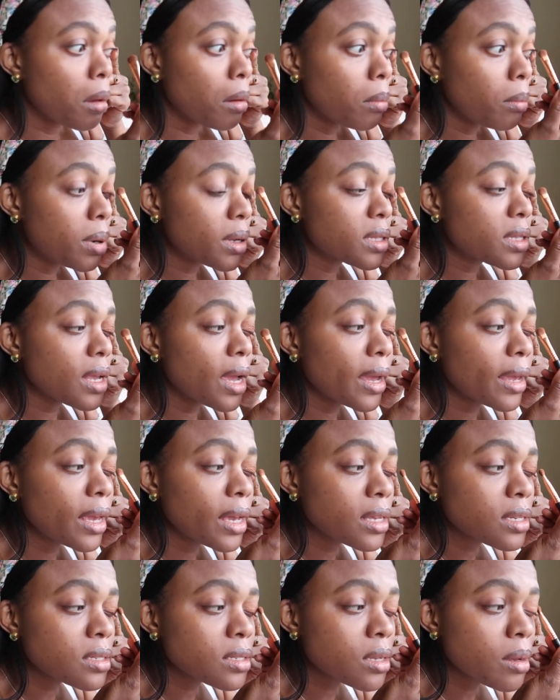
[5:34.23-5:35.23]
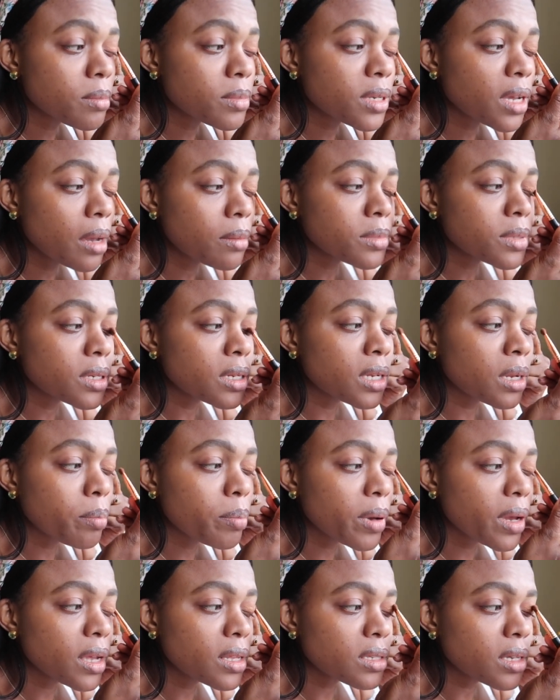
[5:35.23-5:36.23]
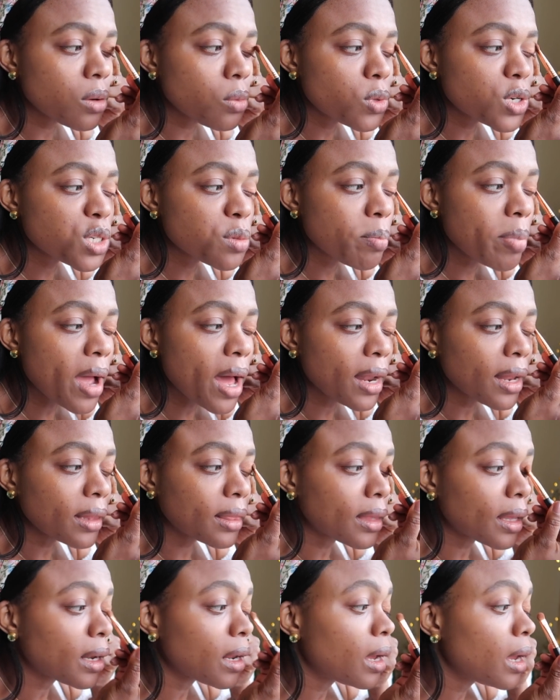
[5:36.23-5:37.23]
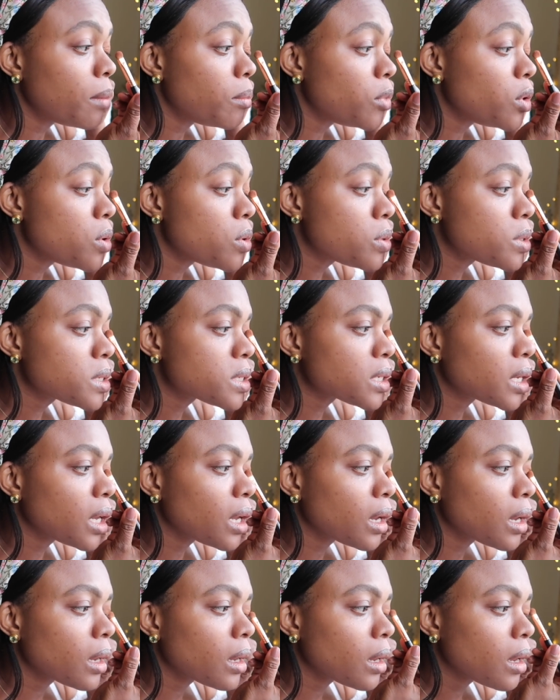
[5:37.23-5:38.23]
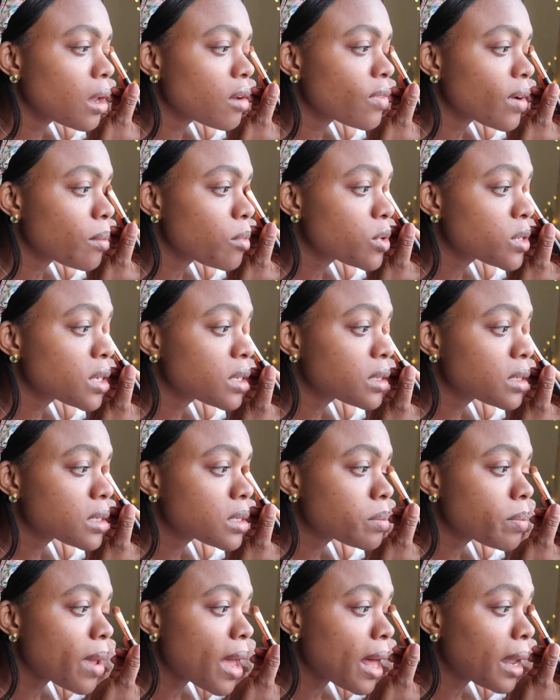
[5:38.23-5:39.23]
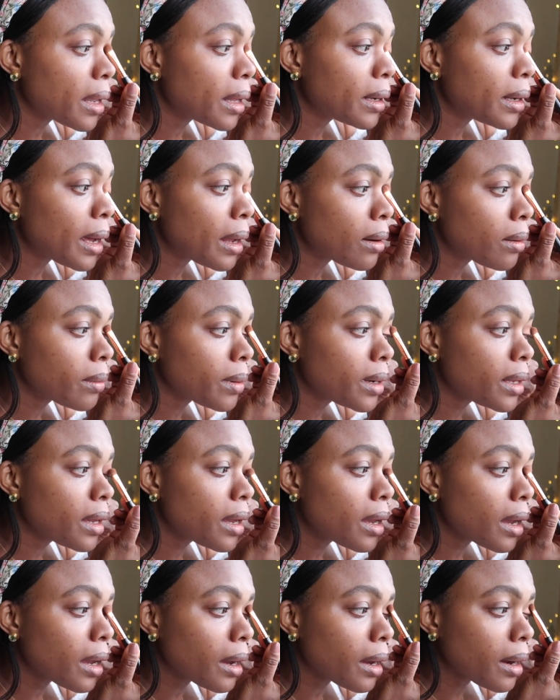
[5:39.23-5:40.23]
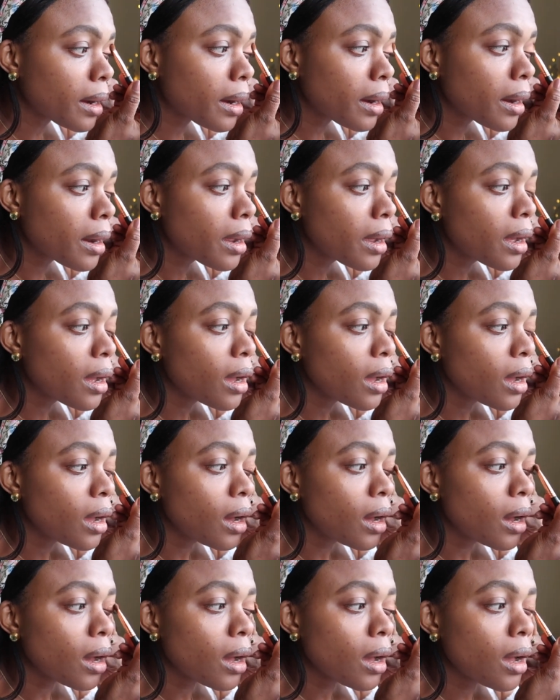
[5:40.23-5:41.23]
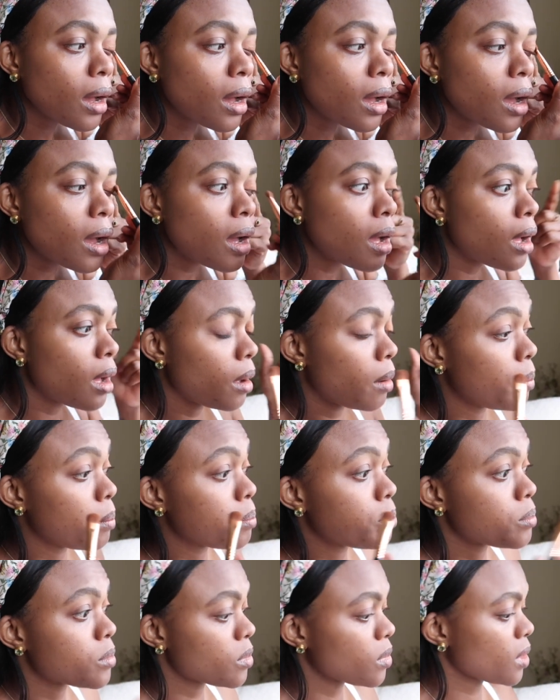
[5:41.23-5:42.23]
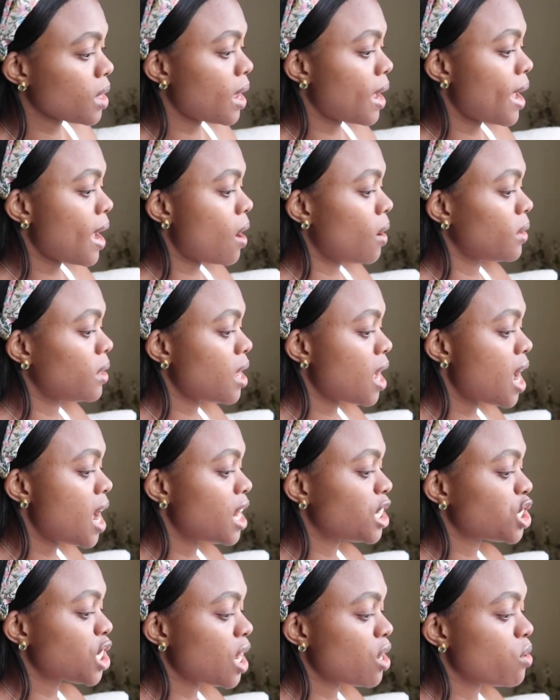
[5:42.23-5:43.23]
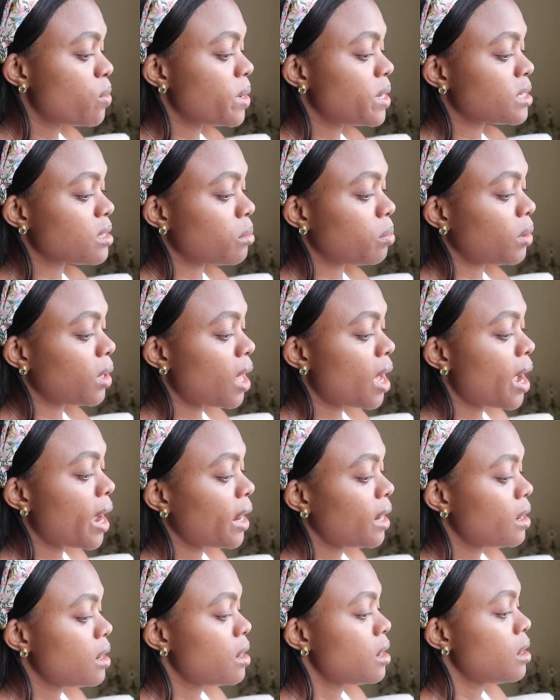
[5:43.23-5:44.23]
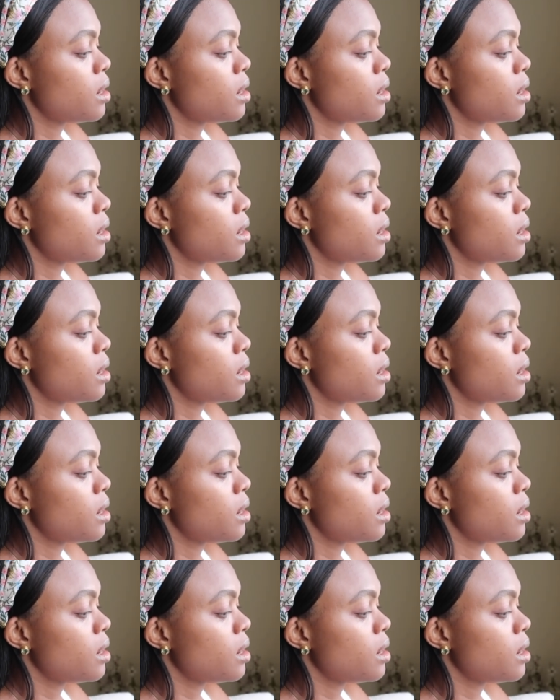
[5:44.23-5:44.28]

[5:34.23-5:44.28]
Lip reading: I guess sometimes it depends on which palette that I am using. If I'm using this palette, I don't really care how the eyeshadow is applied.